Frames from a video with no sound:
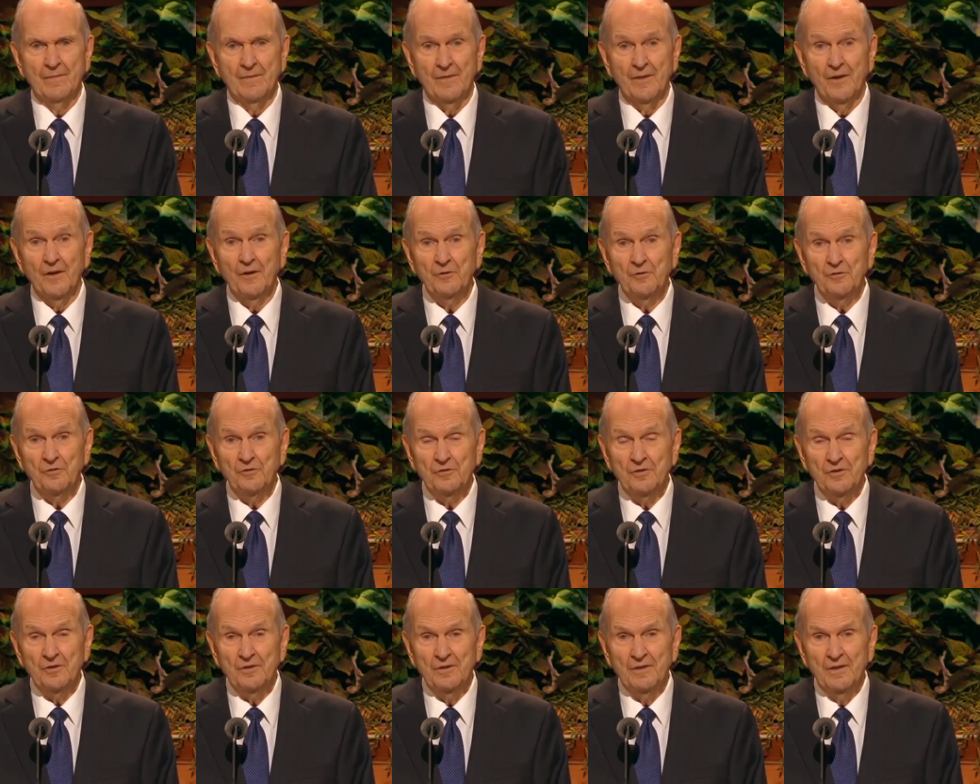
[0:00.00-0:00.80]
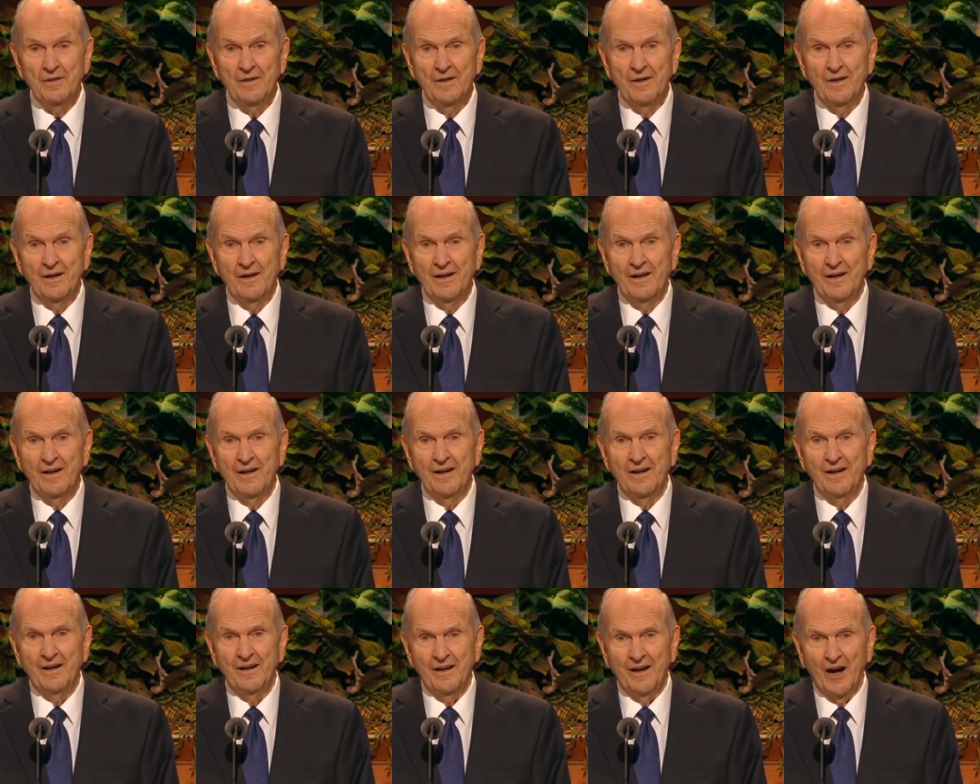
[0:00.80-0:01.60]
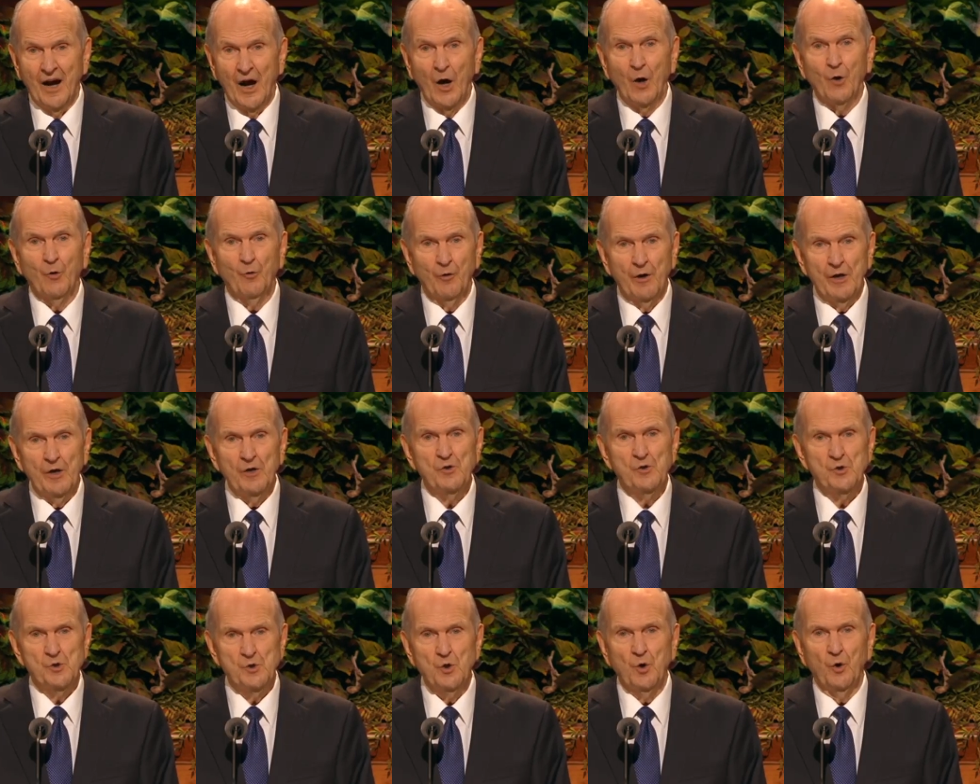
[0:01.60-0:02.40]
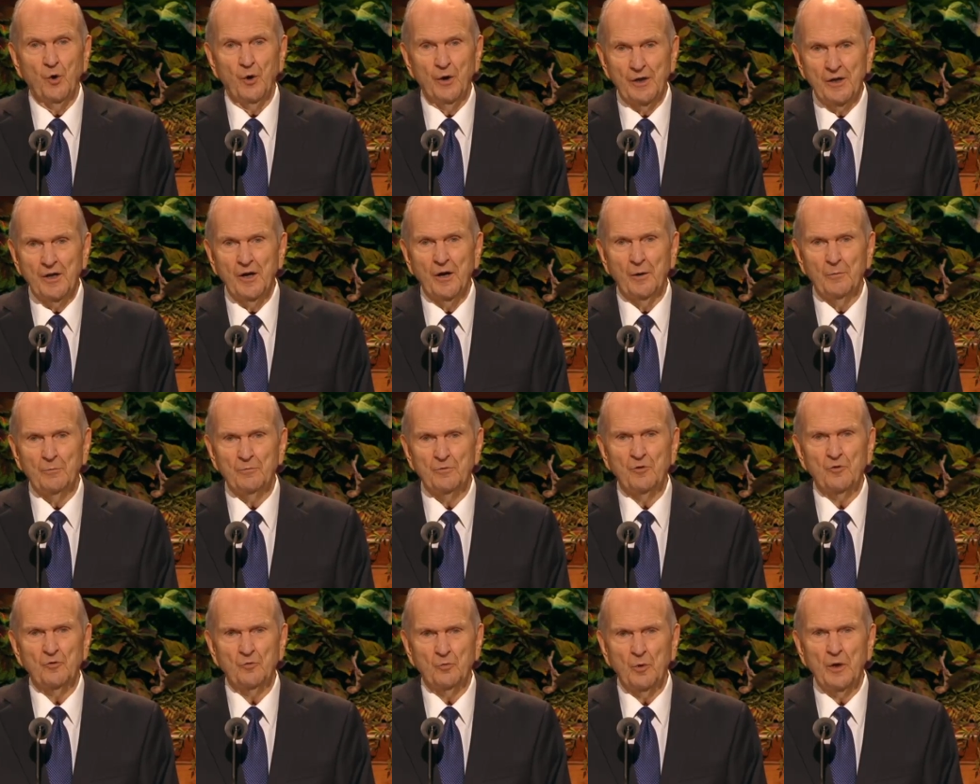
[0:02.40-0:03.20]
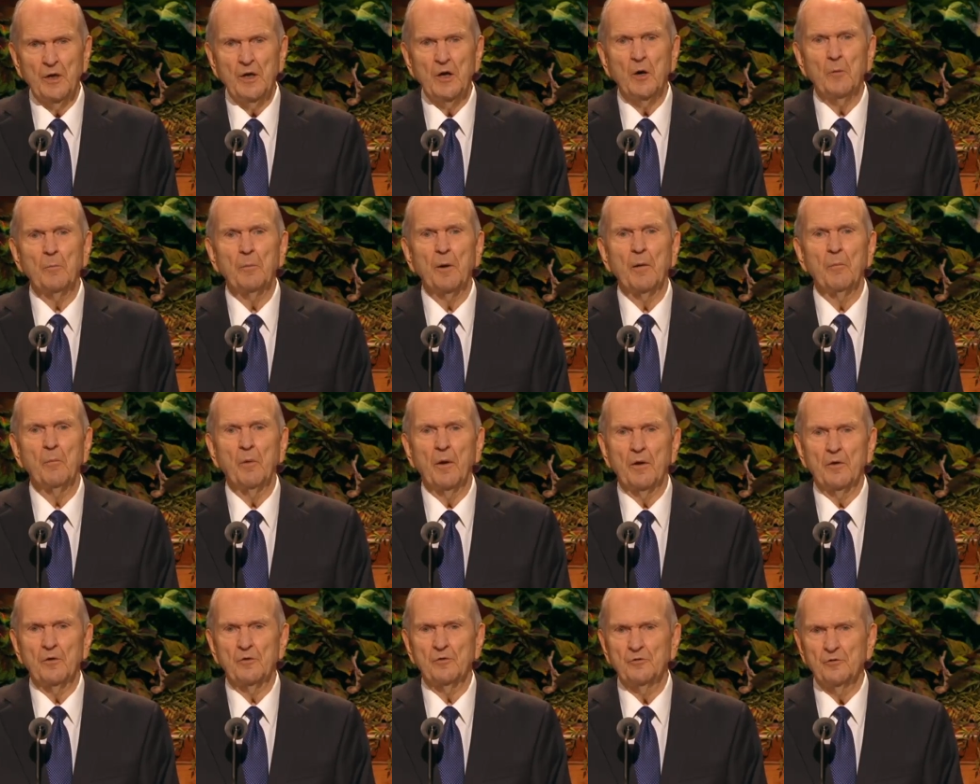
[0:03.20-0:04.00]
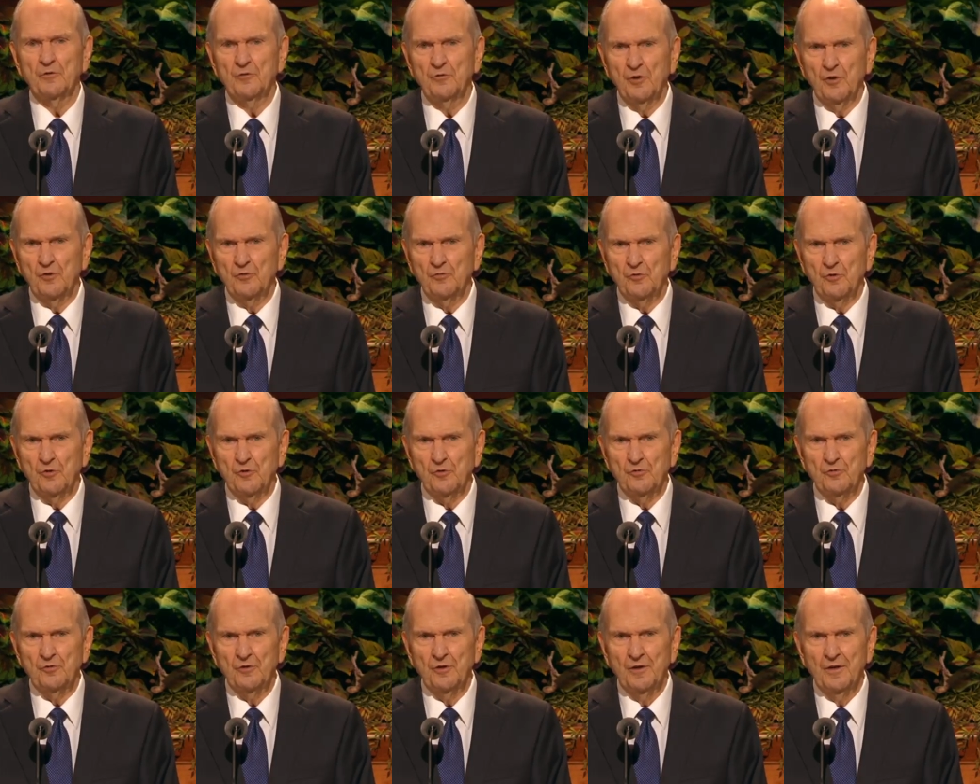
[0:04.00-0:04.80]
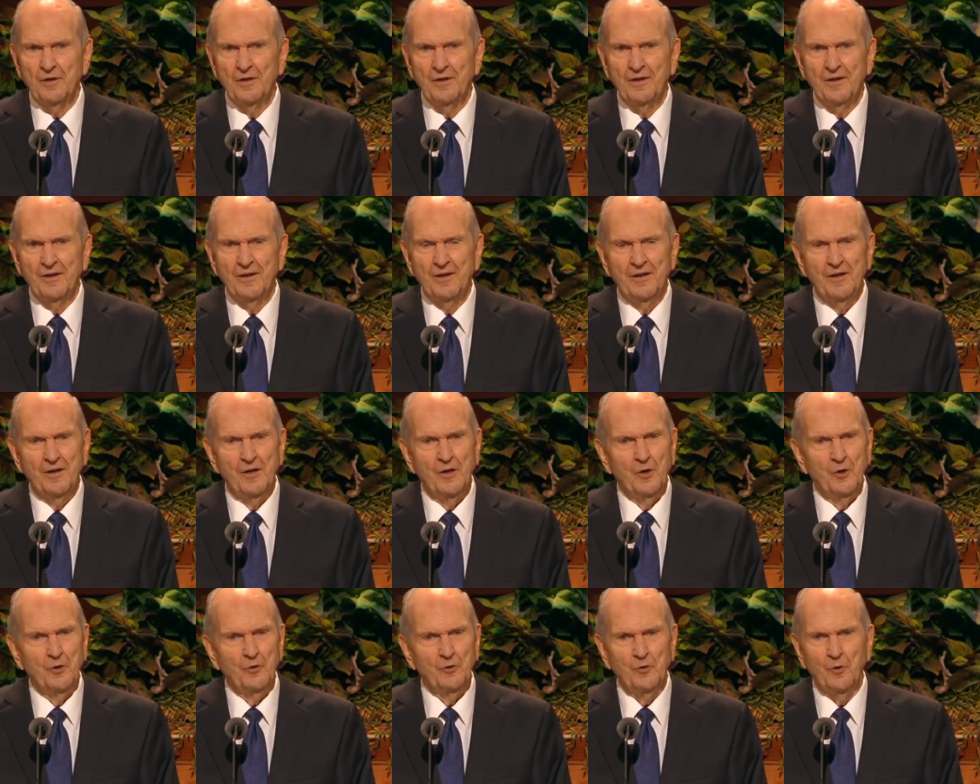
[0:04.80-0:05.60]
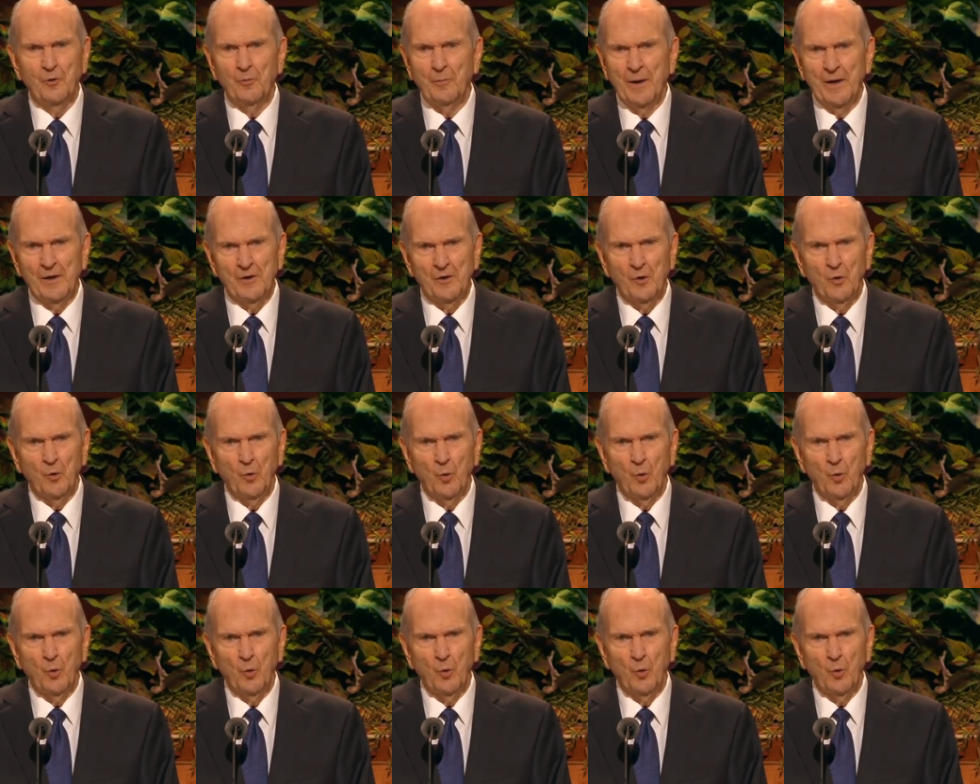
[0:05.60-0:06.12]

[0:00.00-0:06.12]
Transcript: Thus, our greatest joy comes as we help our brothers and sisters, no matter